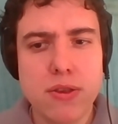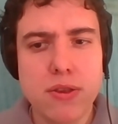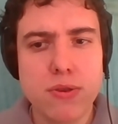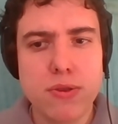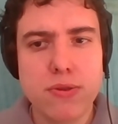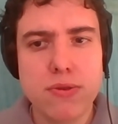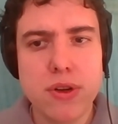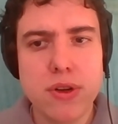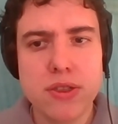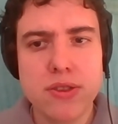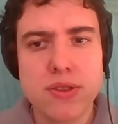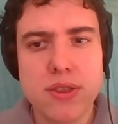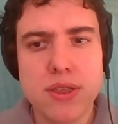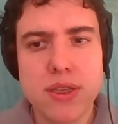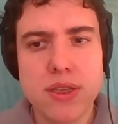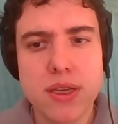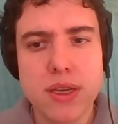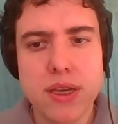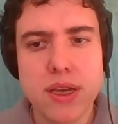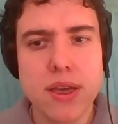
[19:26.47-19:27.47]

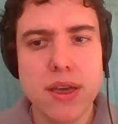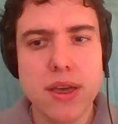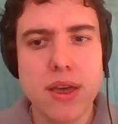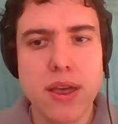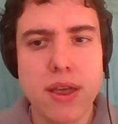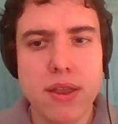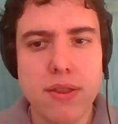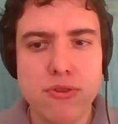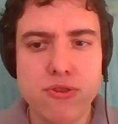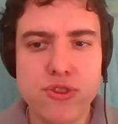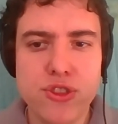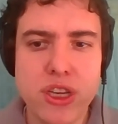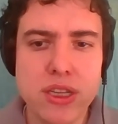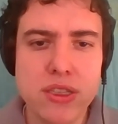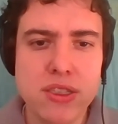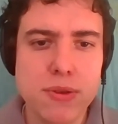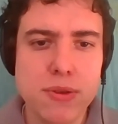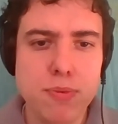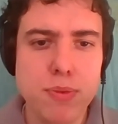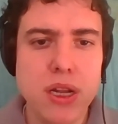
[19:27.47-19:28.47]
University and Jason